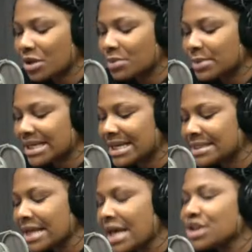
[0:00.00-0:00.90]
The number
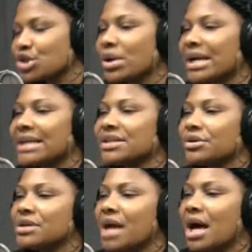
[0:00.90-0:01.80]
is
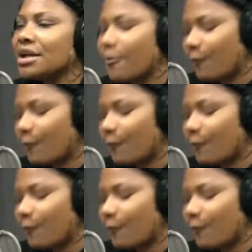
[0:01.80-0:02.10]
0809